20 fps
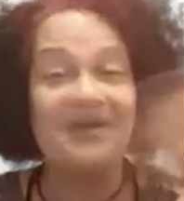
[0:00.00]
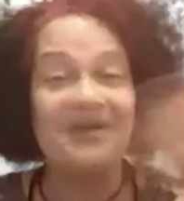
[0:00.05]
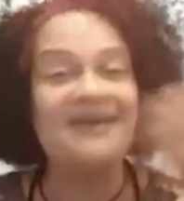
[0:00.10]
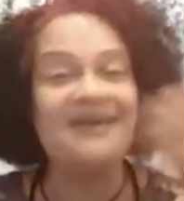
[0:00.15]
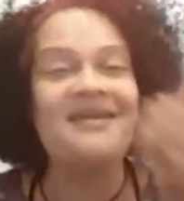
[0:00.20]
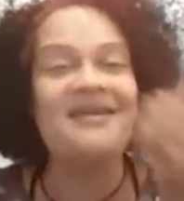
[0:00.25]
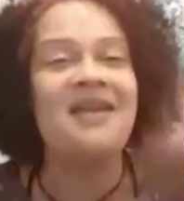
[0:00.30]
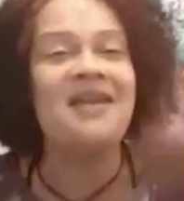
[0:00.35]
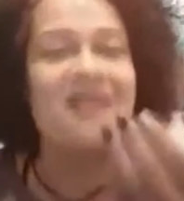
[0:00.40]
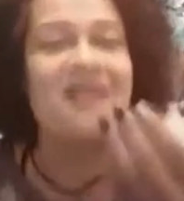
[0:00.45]

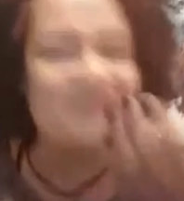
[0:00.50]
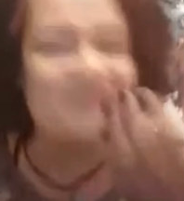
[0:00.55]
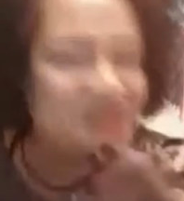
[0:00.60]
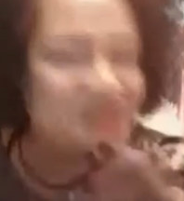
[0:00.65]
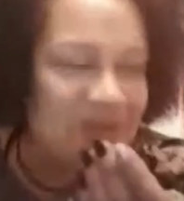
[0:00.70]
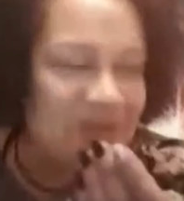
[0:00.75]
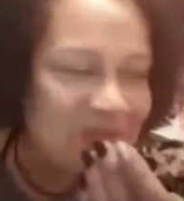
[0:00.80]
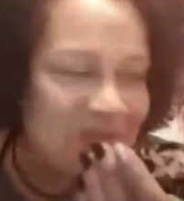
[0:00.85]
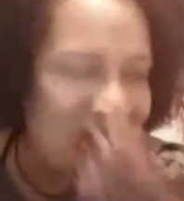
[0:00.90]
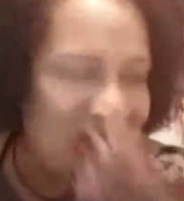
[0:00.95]
And I love you
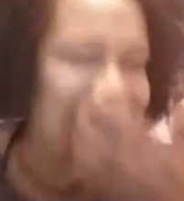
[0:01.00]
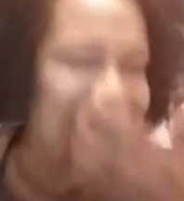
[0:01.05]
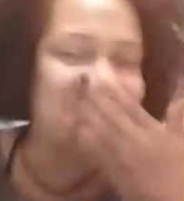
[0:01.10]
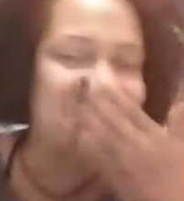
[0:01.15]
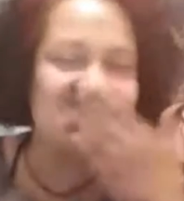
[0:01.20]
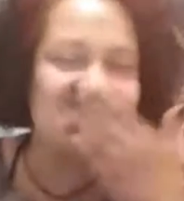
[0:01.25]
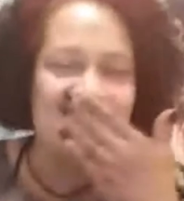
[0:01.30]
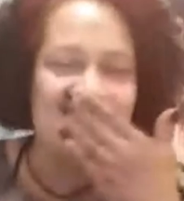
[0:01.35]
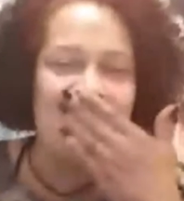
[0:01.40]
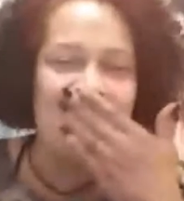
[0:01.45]
so
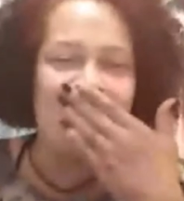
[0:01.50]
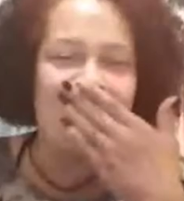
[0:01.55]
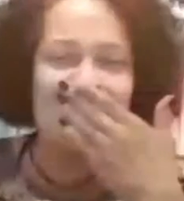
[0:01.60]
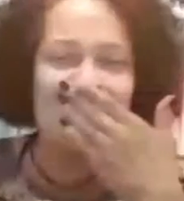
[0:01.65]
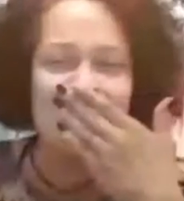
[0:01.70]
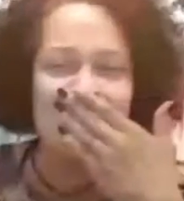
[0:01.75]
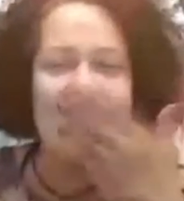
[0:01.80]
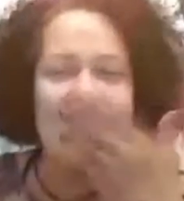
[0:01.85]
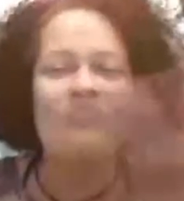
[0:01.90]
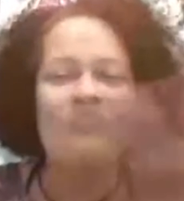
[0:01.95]
much.
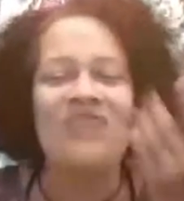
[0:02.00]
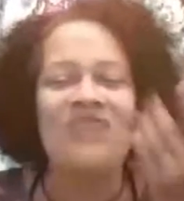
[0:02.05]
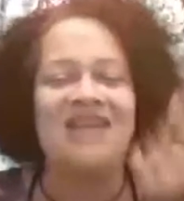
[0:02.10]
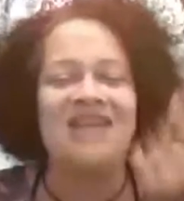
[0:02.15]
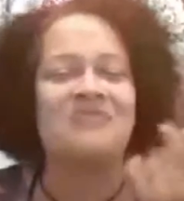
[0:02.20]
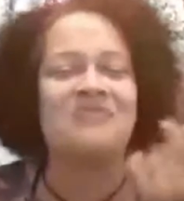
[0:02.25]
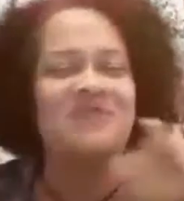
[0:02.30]
That's